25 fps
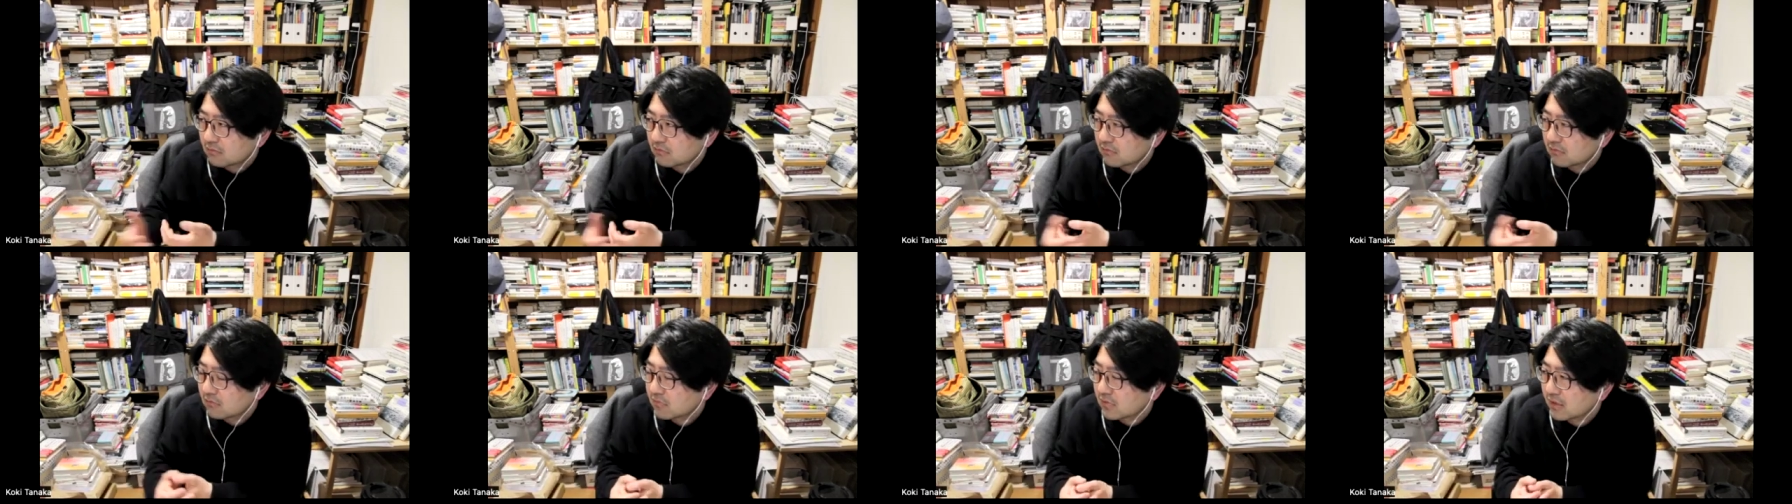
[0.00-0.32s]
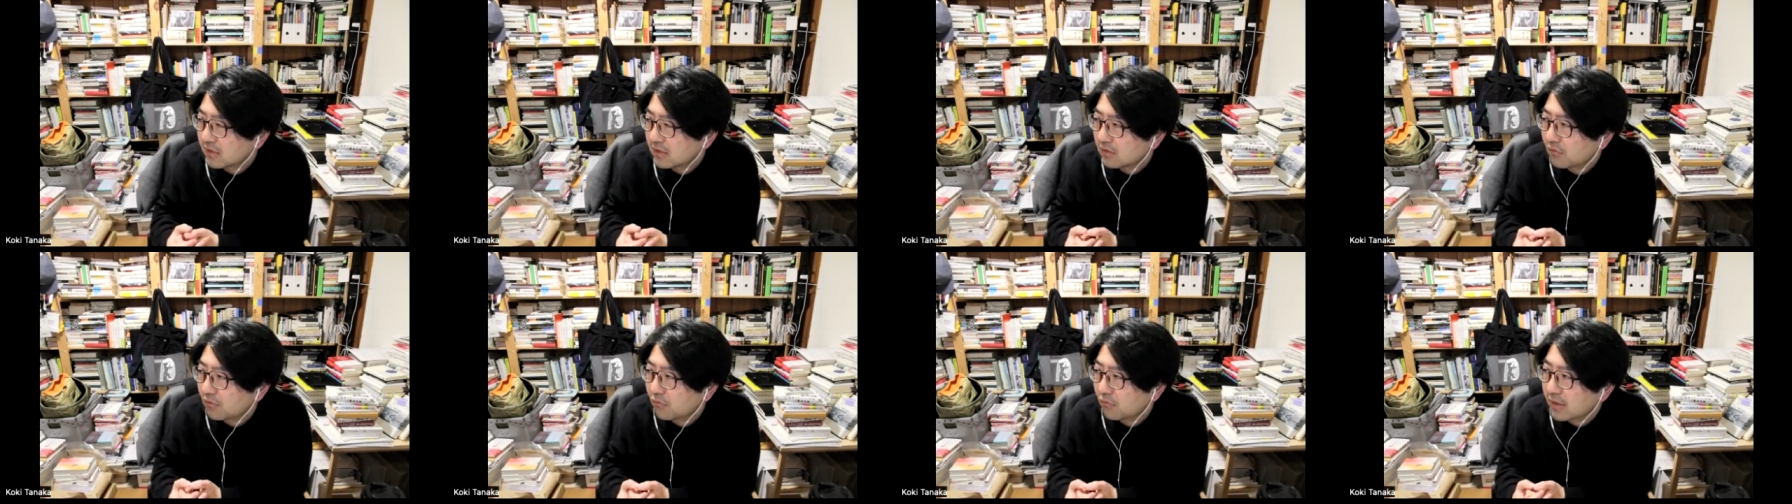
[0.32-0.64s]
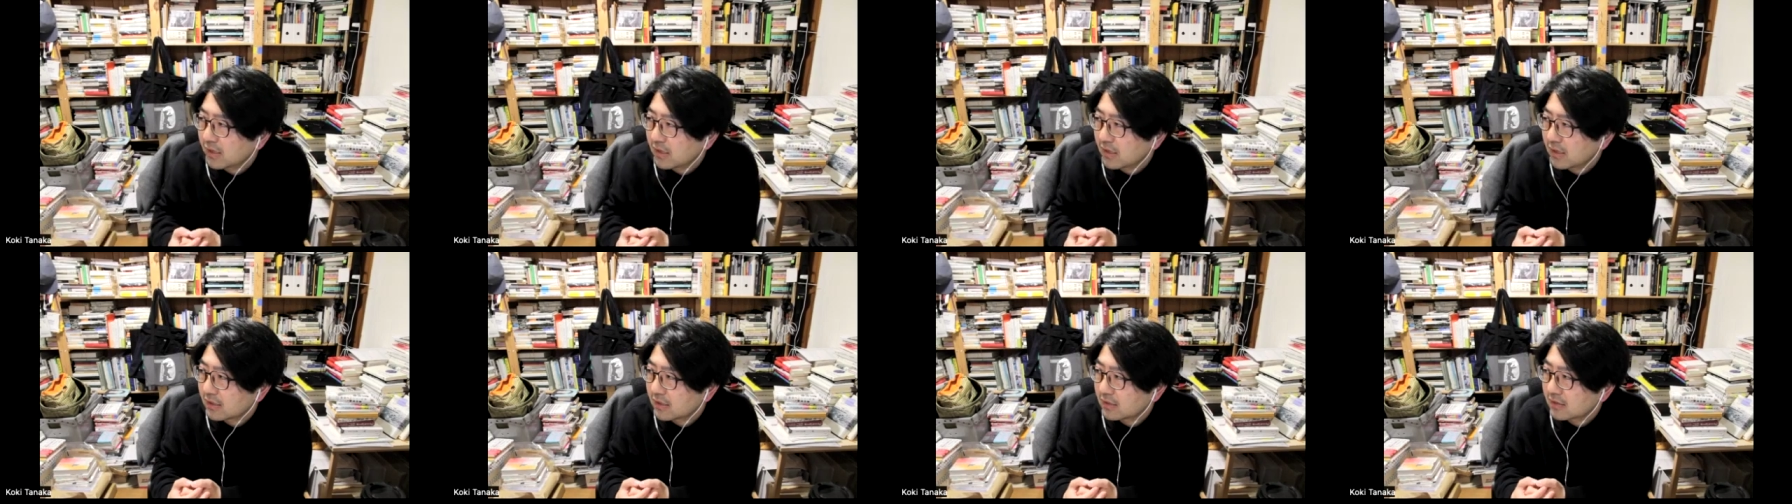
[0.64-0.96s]
in a
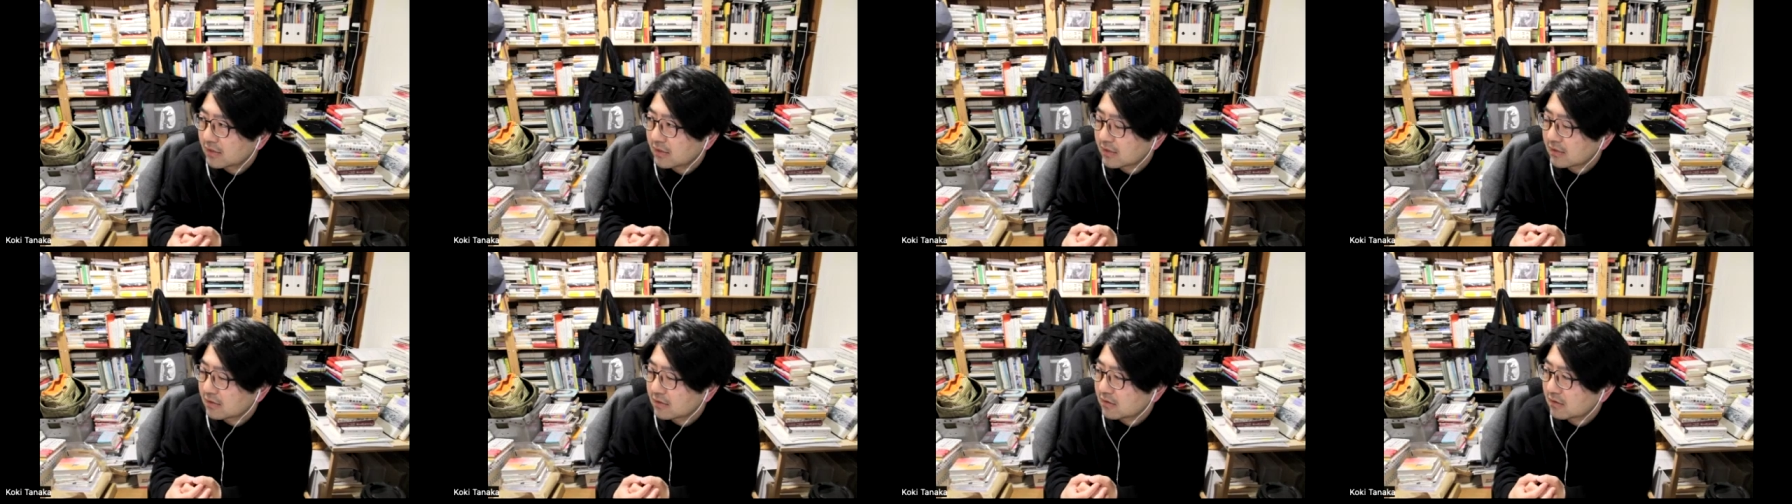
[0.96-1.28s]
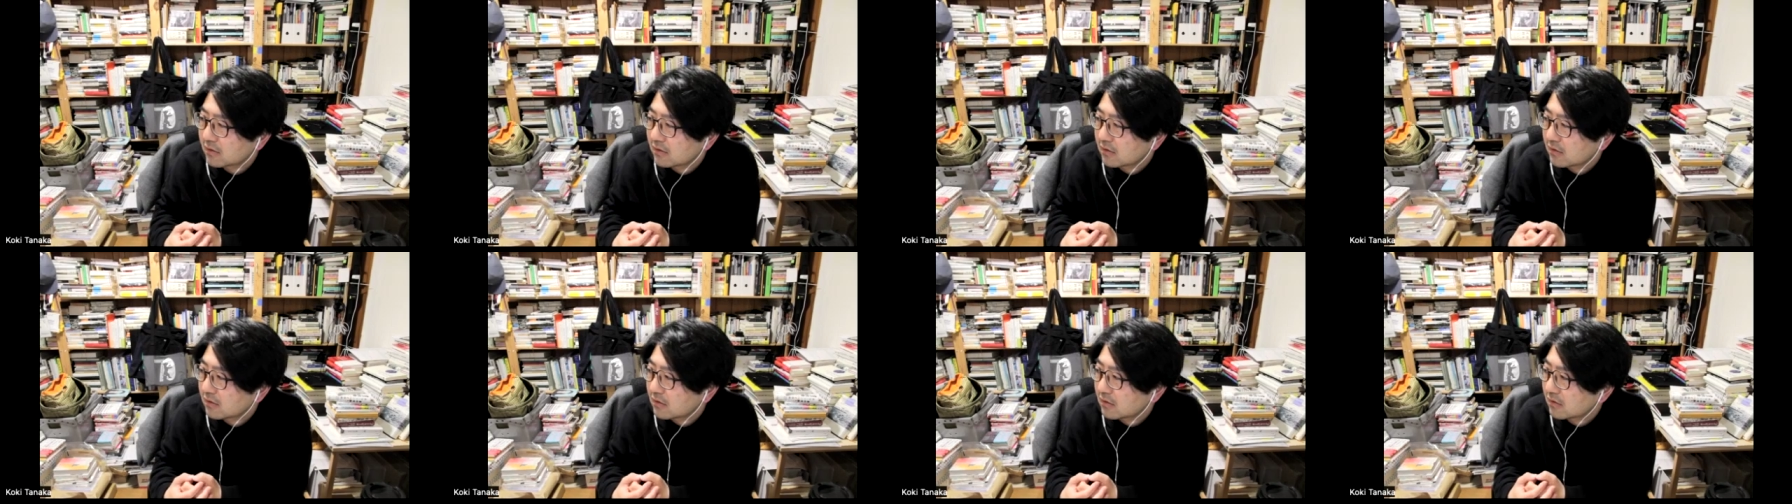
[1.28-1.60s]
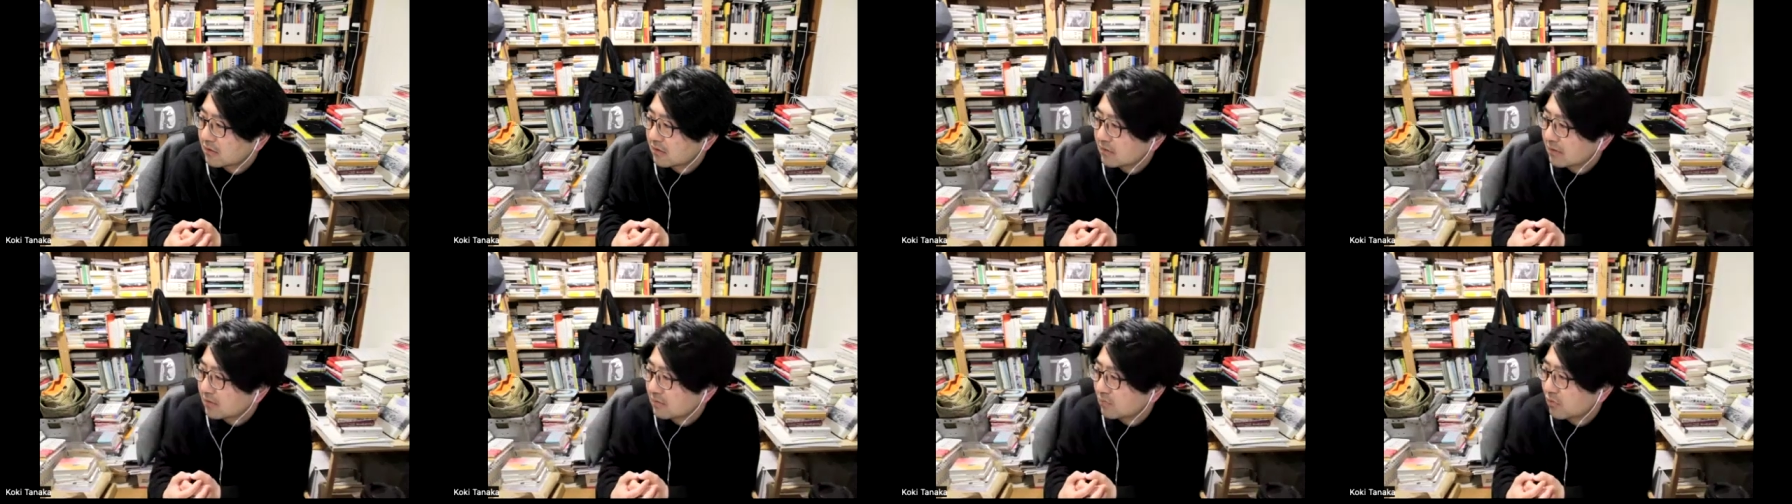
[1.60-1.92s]
way like
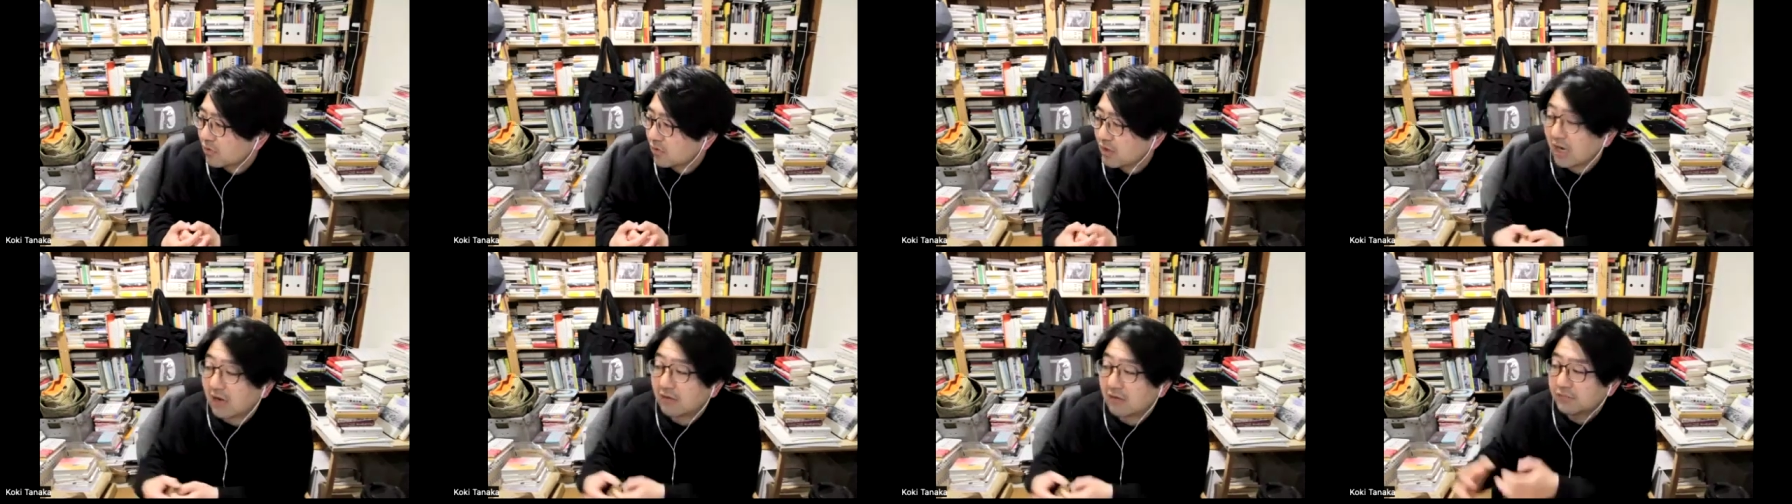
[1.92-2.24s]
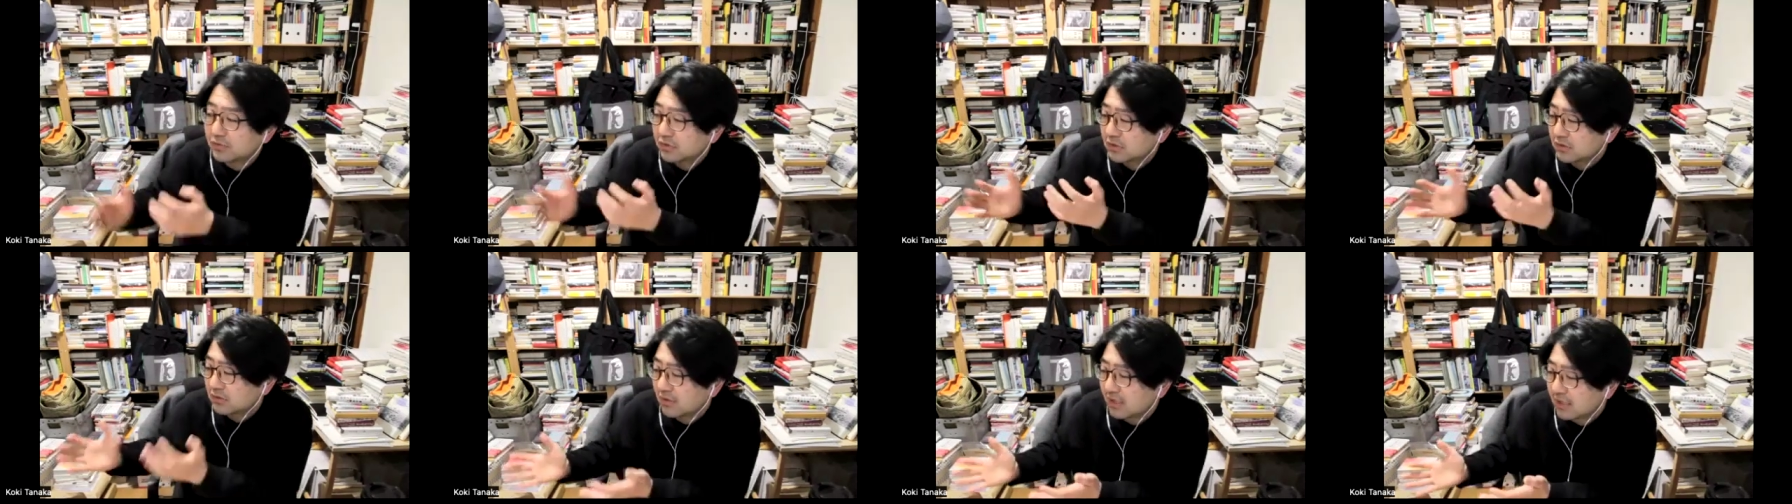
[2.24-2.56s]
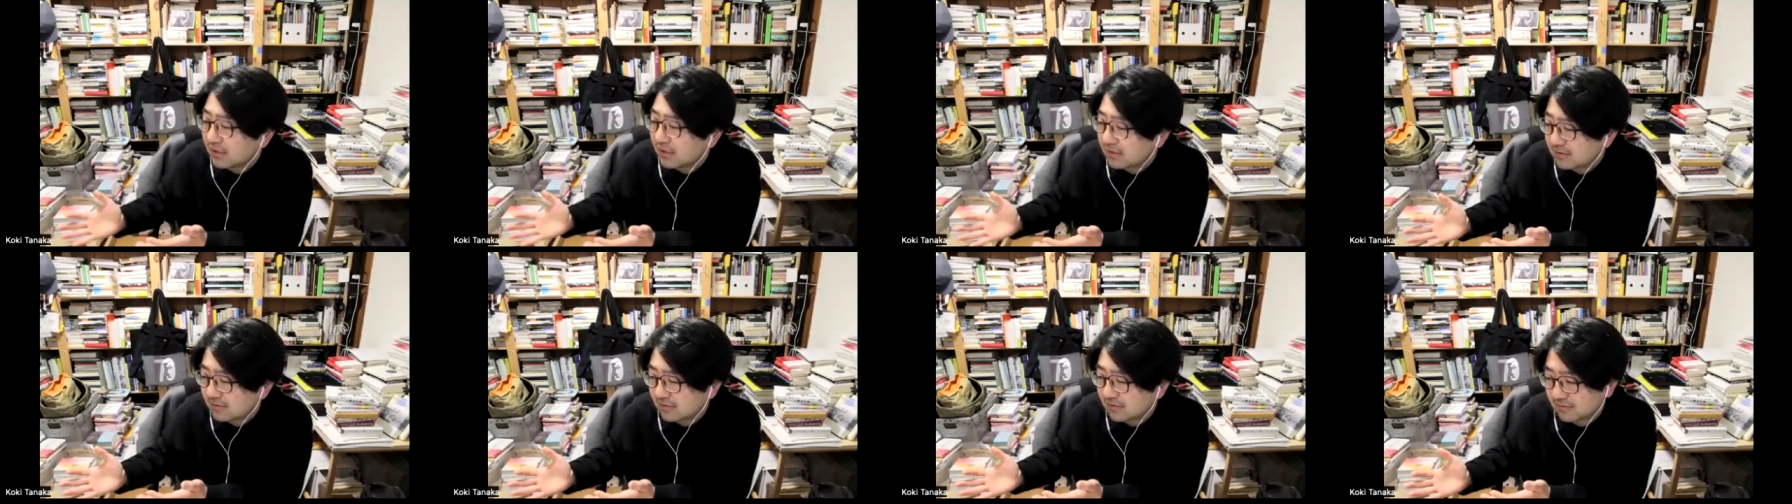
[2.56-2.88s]
more
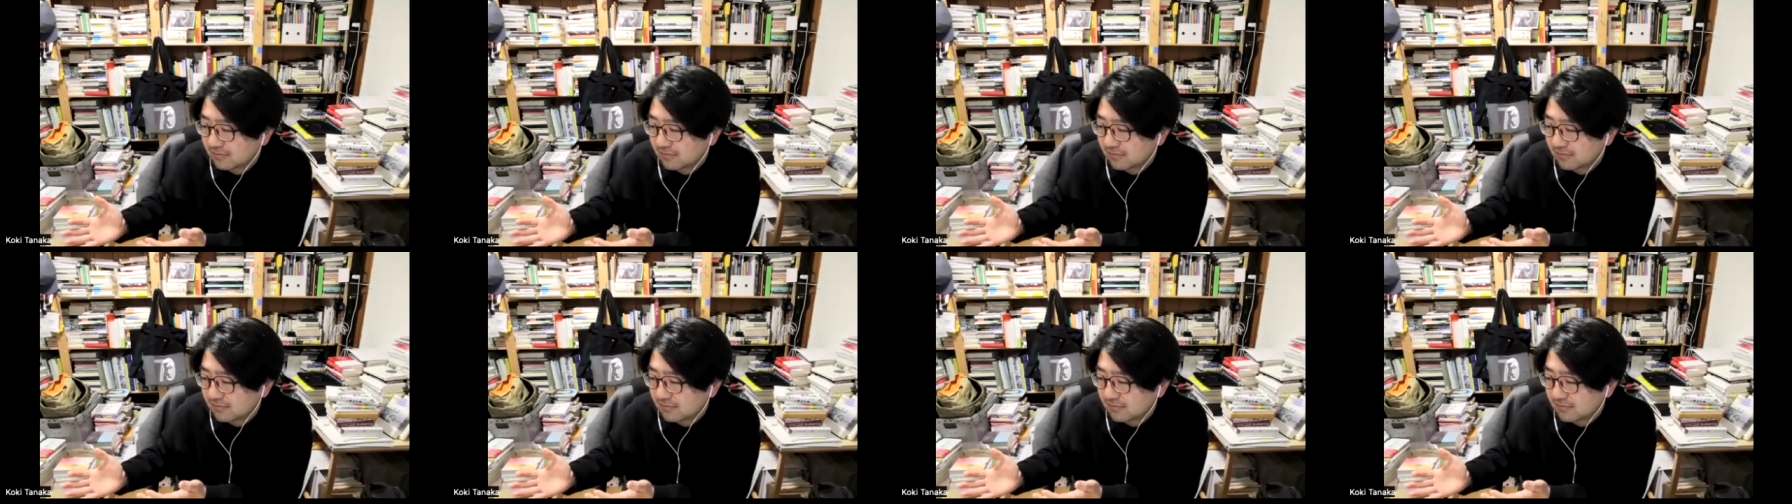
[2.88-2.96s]
abstract